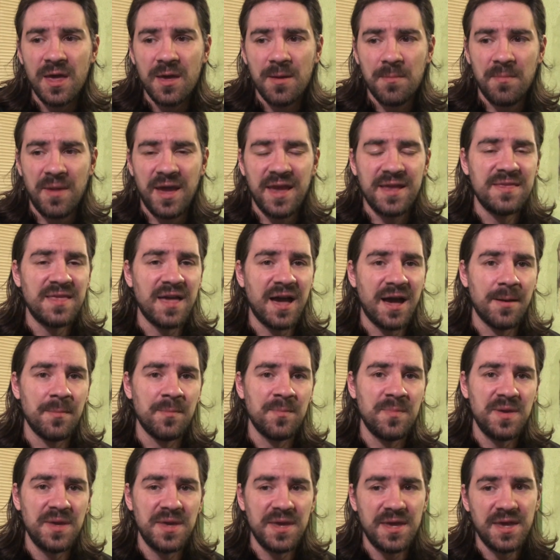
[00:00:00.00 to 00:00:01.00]
May
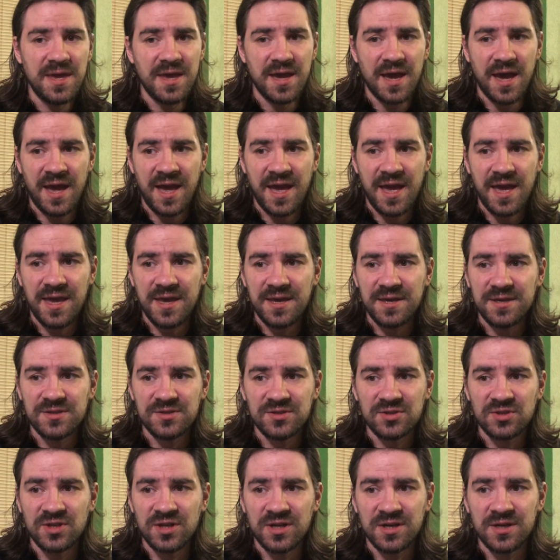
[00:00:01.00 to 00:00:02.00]
that be a
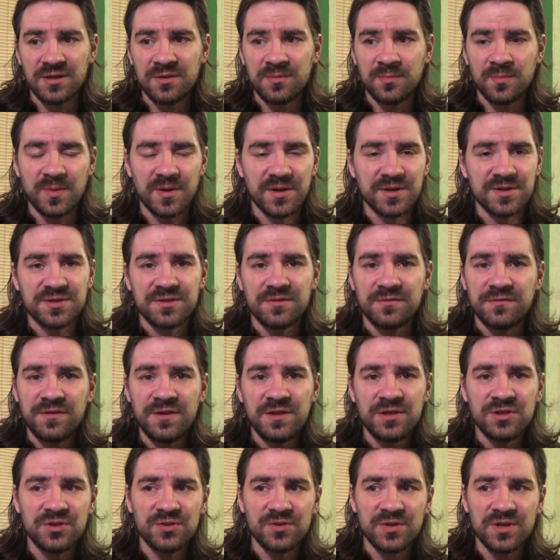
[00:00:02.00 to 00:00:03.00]
certain person of
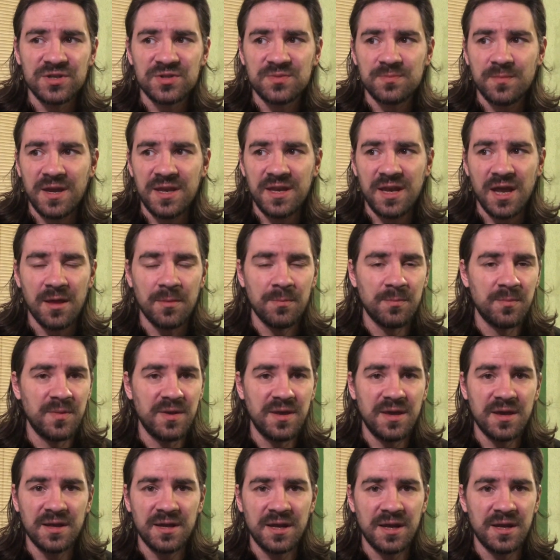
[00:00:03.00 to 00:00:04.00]
interest, may that
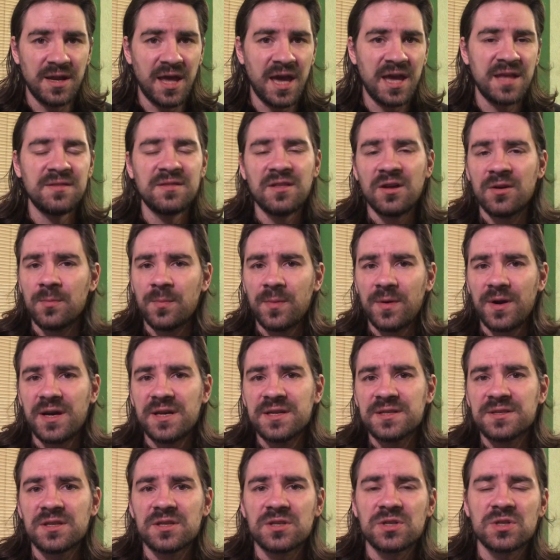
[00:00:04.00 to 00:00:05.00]
be an, an
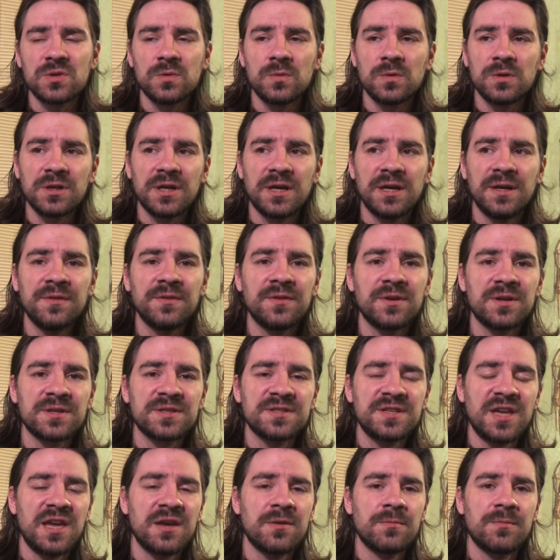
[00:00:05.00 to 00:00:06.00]
enterprise that you want to
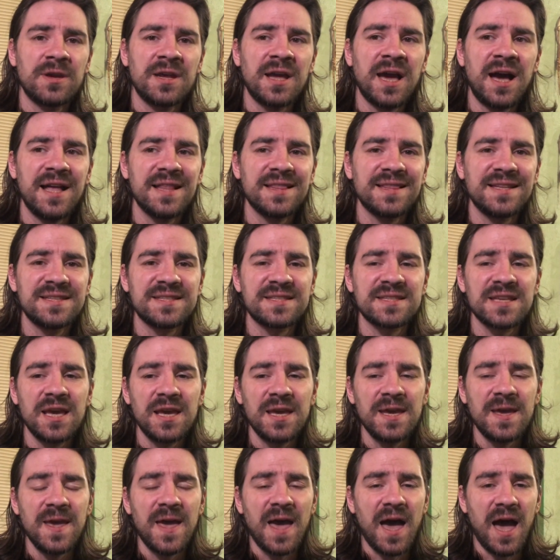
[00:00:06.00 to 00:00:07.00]
undertake, regardless.
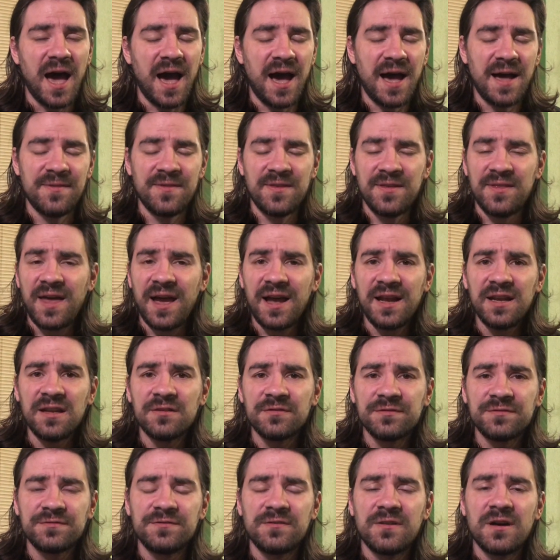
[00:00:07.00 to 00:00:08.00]
Uh, the Nine
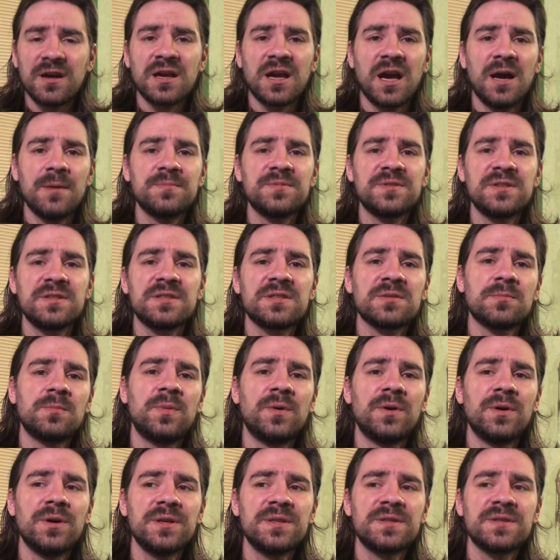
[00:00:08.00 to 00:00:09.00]
of uh, Cups, it's a
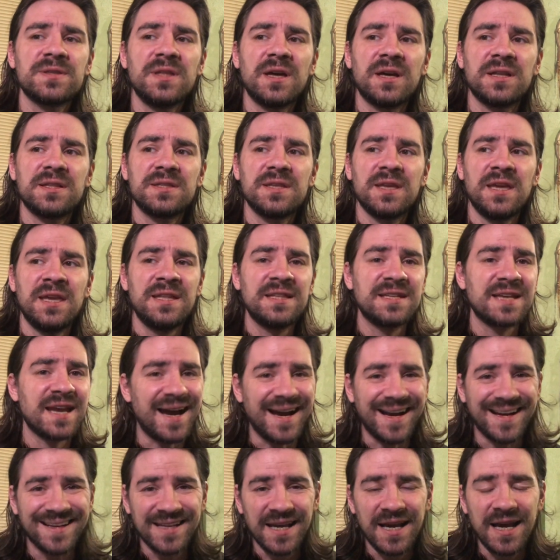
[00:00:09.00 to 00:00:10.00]
point that it
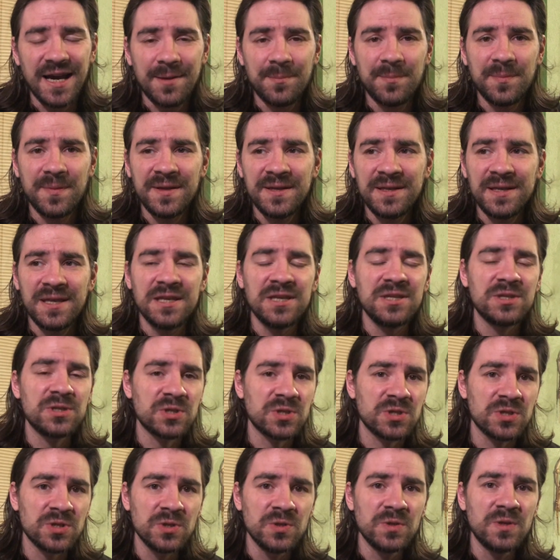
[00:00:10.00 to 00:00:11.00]
can happen, it
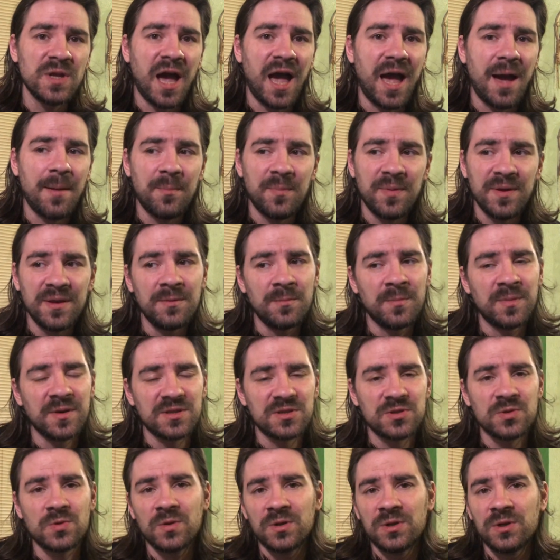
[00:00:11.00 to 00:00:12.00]
should happen,
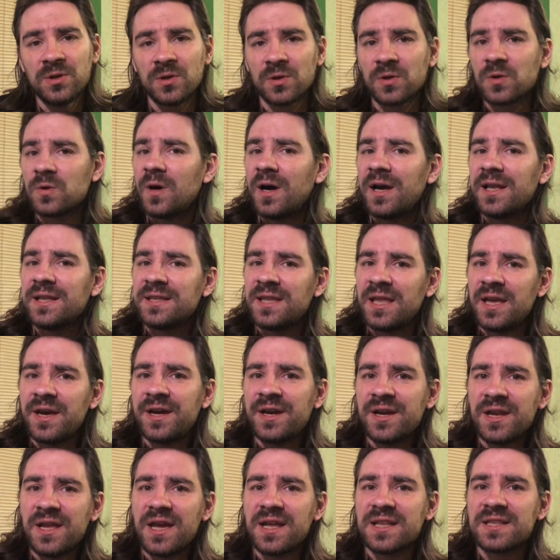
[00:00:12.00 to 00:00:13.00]
but you are not quite
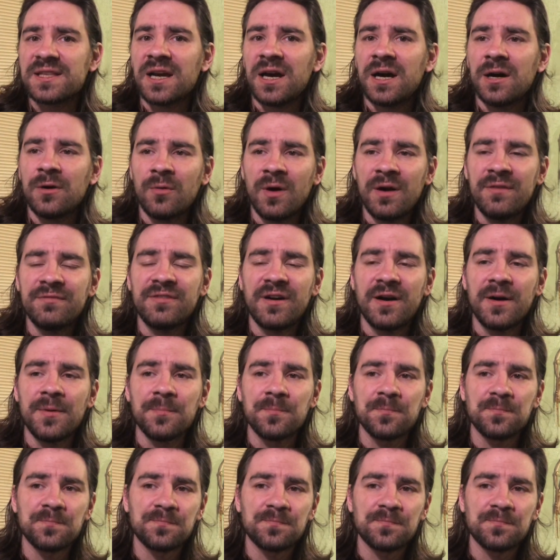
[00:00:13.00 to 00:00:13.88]
there yet. However,